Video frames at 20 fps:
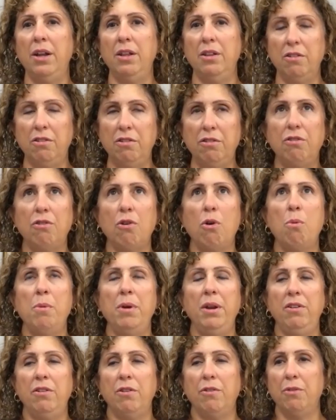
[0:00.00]
So
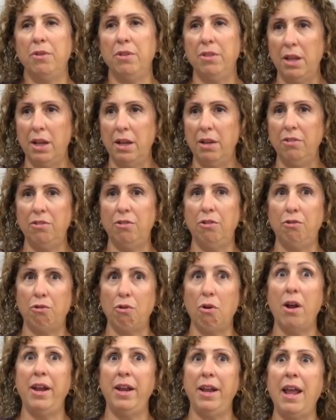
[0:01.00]
many different things to
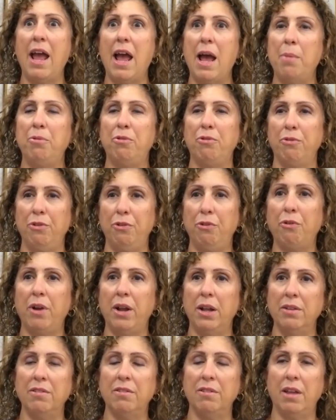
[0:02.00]
try and capture and
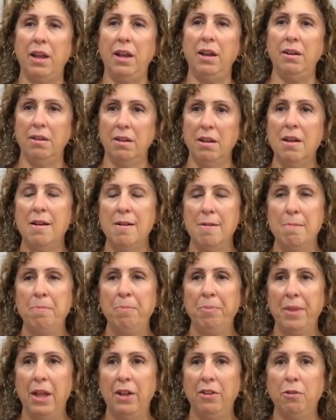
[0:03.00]
translate
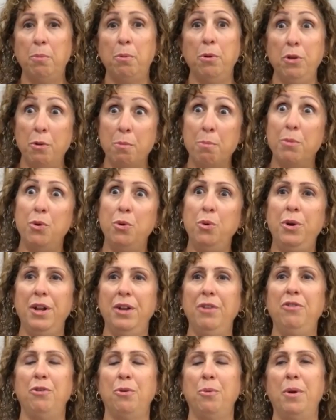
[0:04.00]
and to put the mood
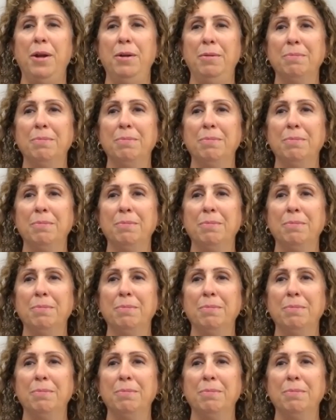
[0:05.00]
into it.